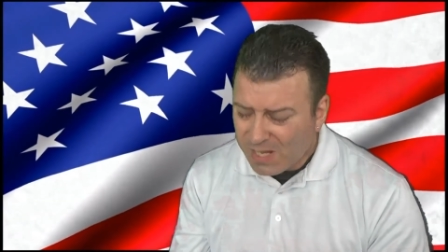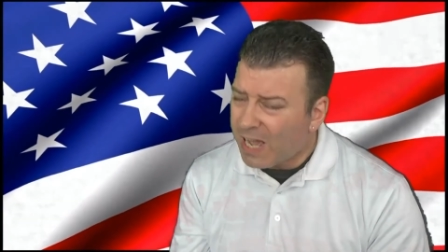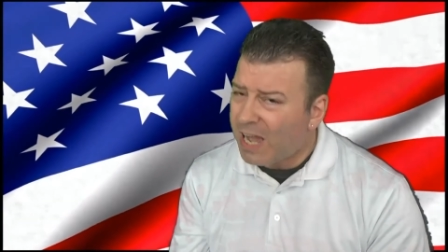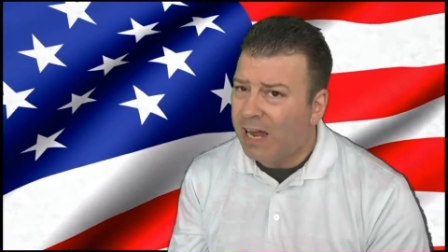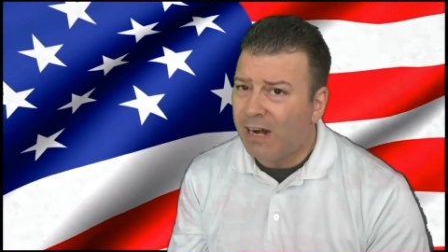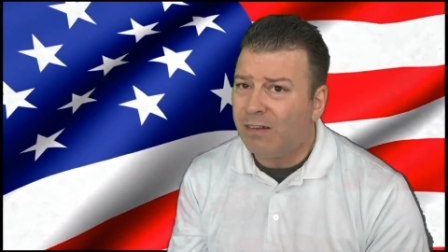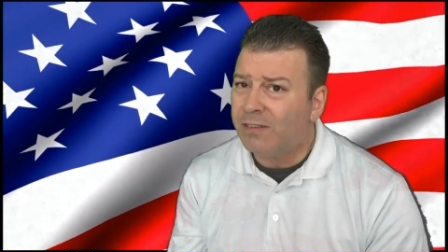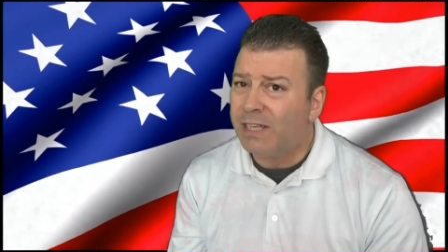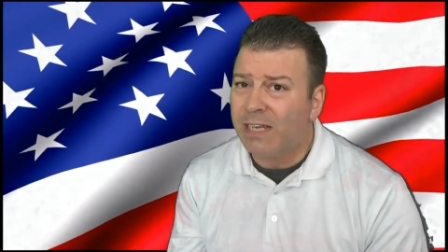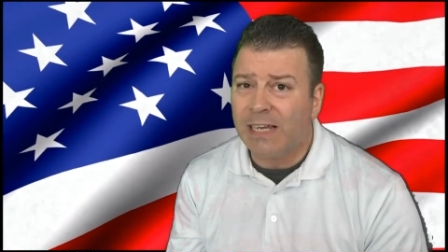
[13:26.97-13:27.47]

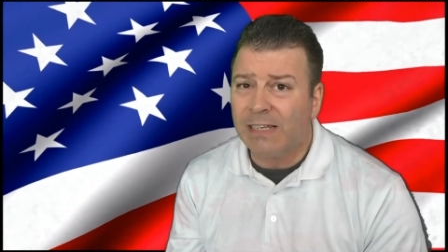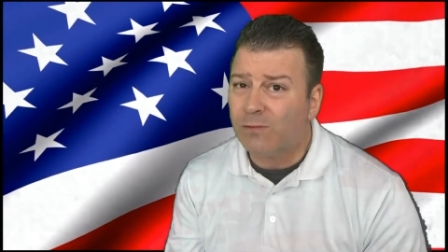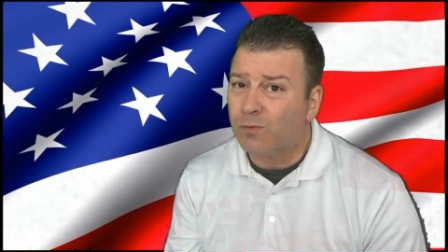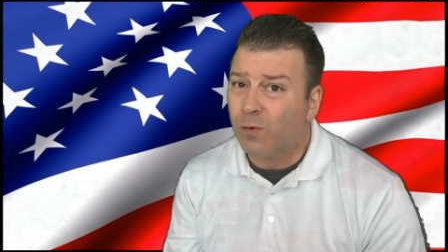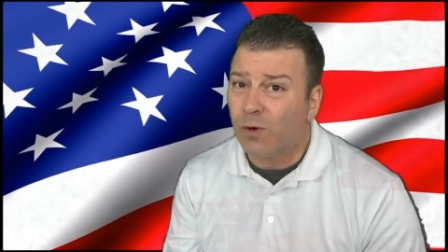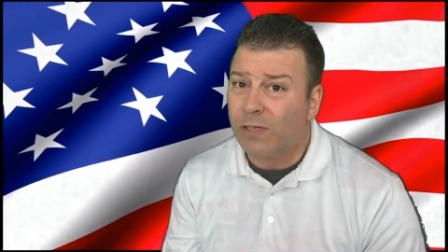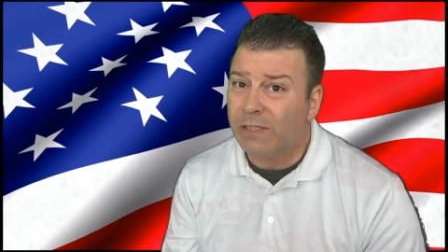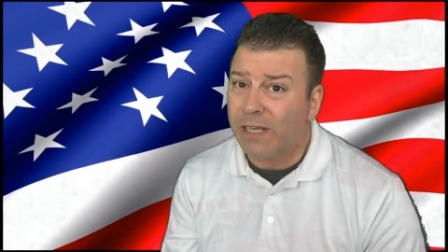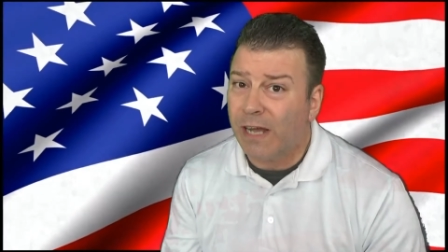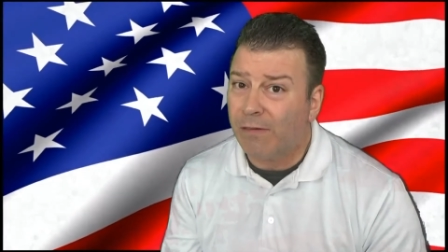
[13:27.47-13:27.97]
I don't think it's
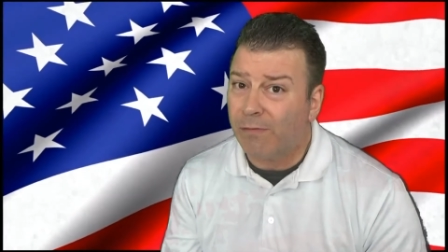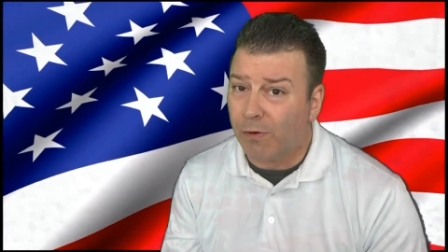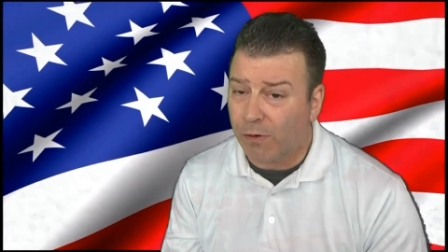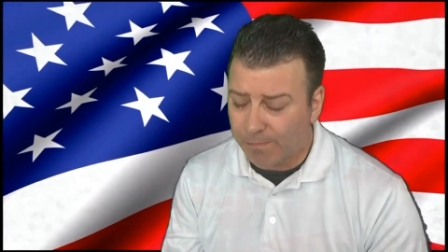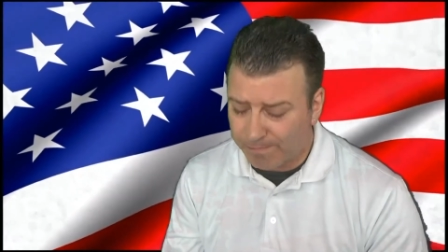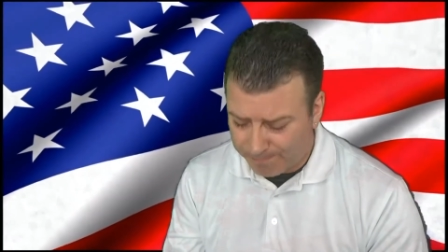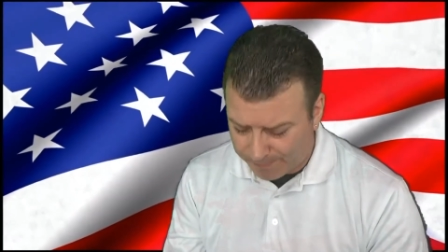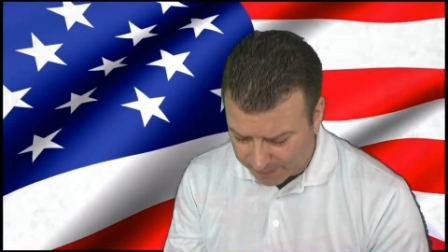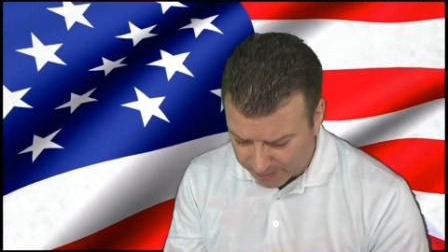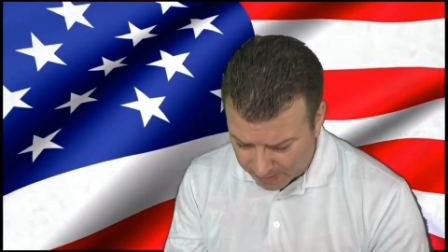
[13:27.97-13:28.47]
worked ever.
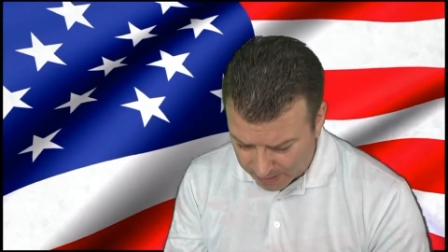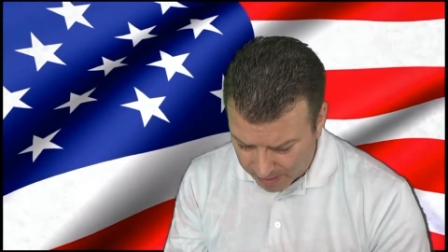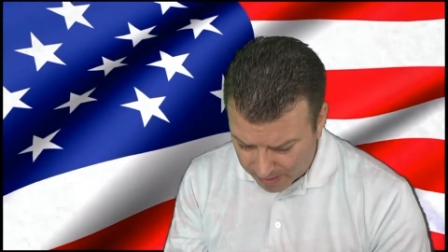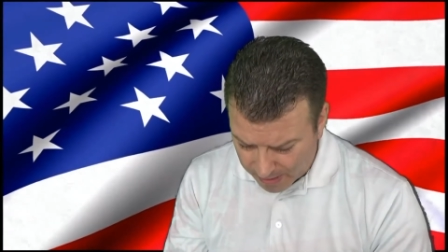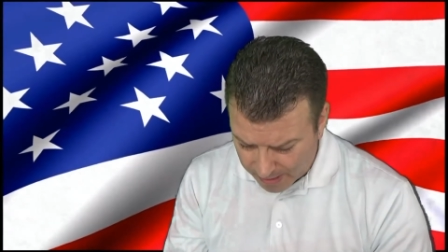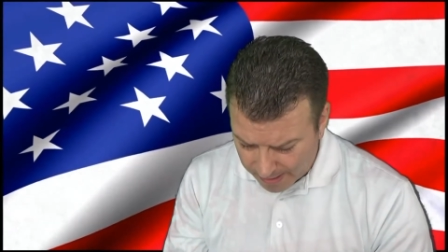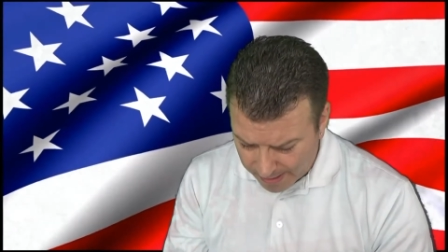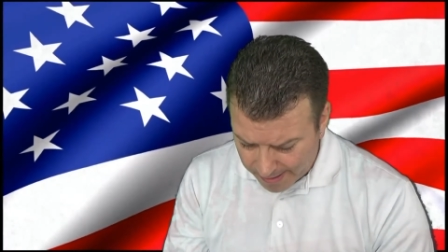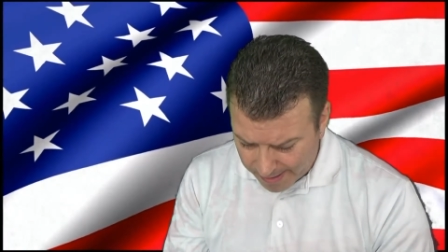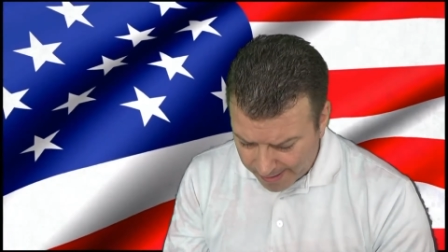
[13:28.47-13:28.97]

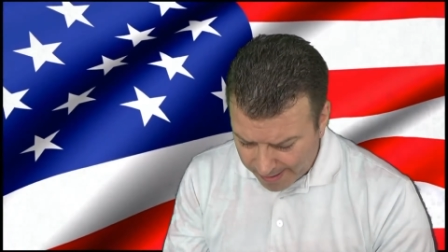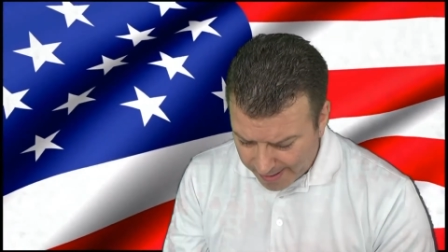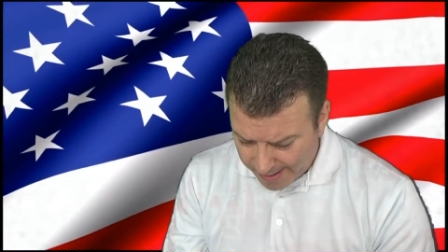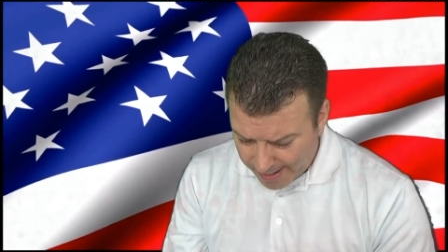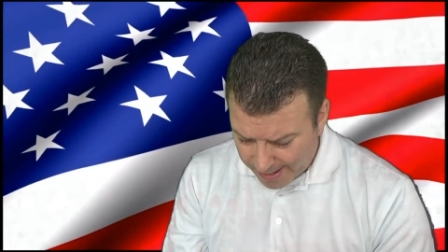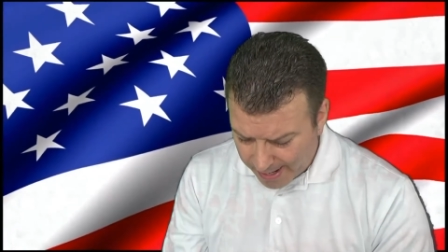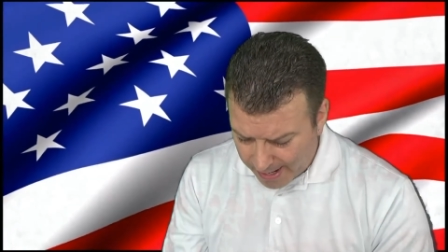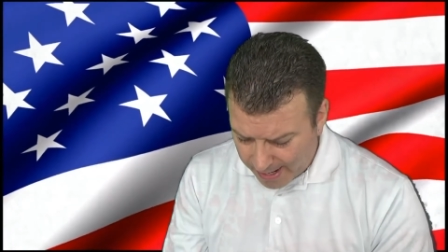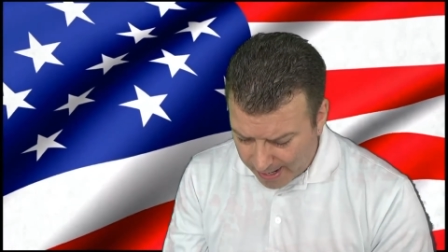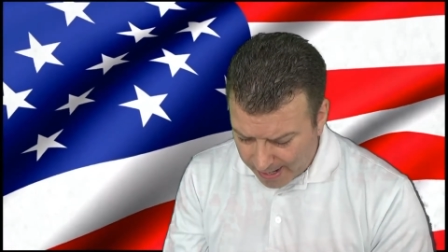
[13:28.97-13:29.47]

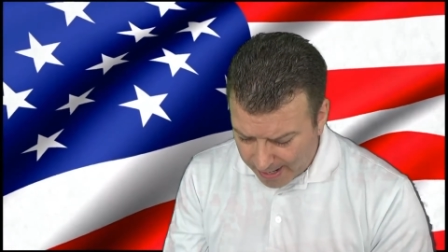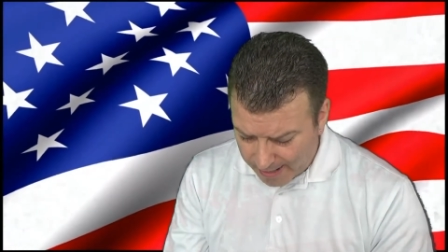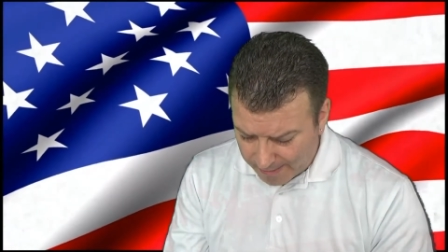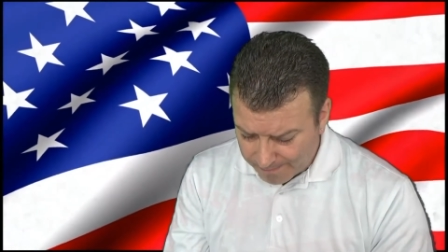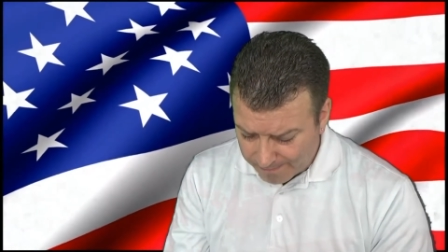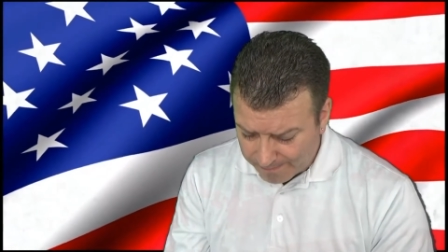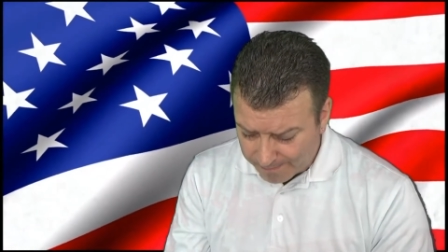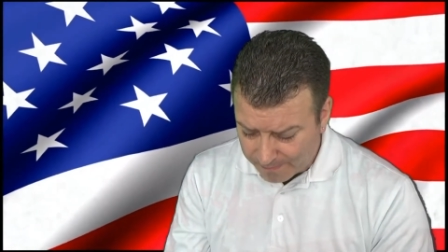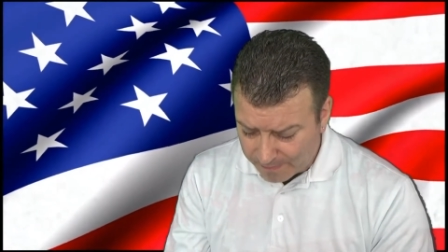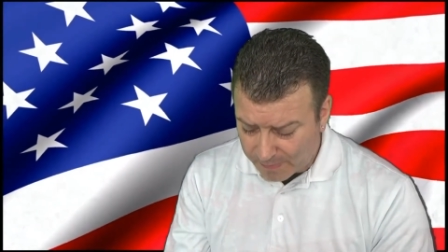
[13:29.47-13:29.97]

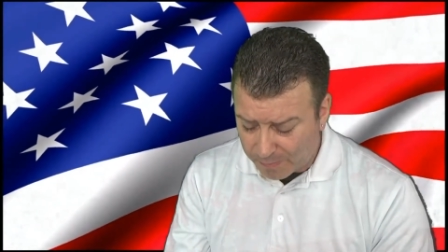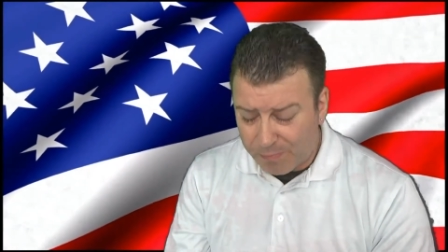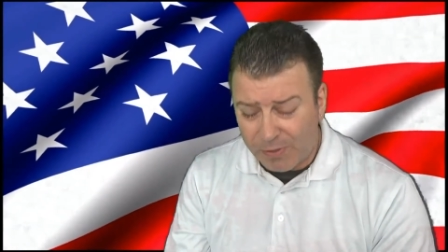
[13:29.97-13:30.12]
The